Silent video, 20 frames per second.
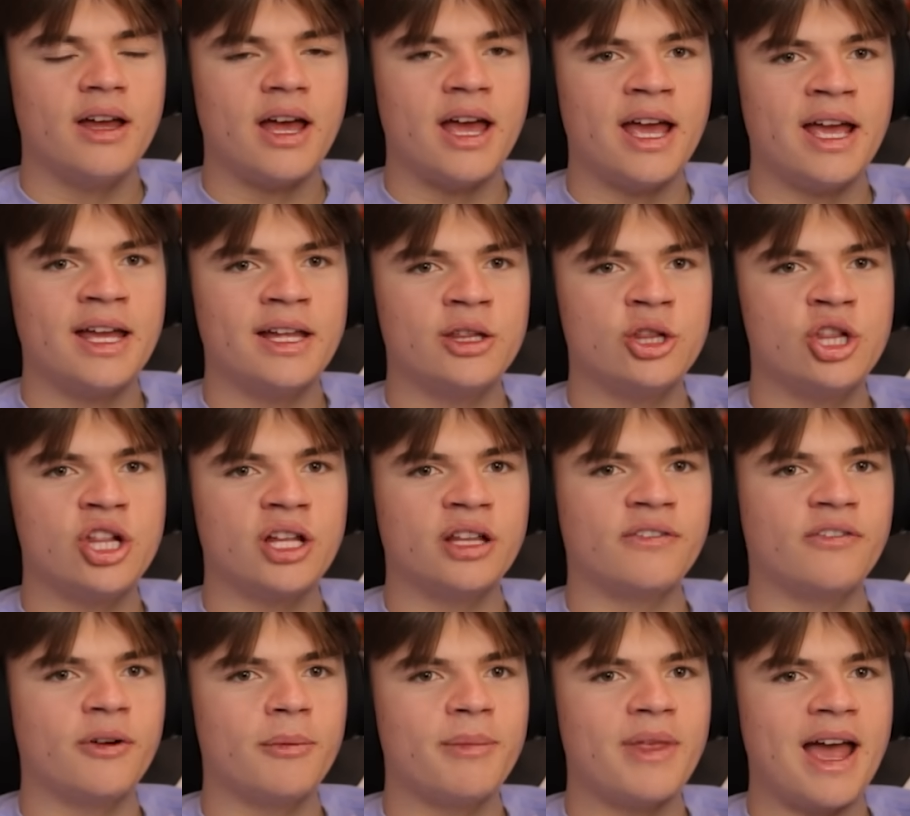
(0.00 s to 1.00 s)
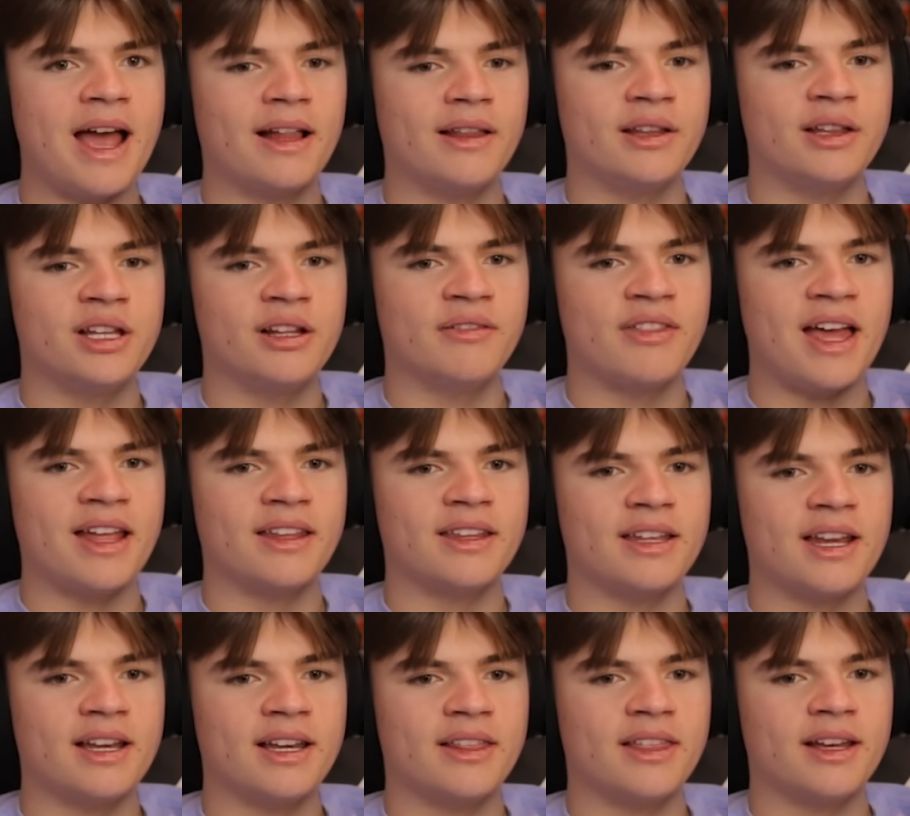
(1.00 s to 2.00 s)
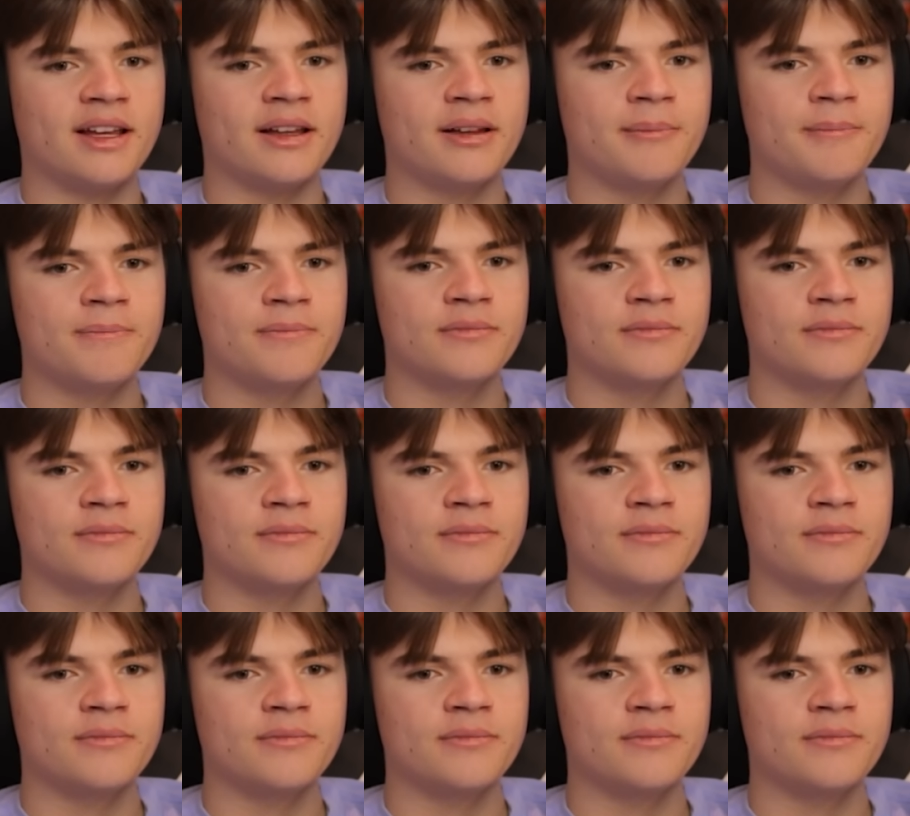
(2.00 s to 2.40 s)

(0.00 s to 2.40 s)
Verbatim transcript: And just from that, let's see if that did anything.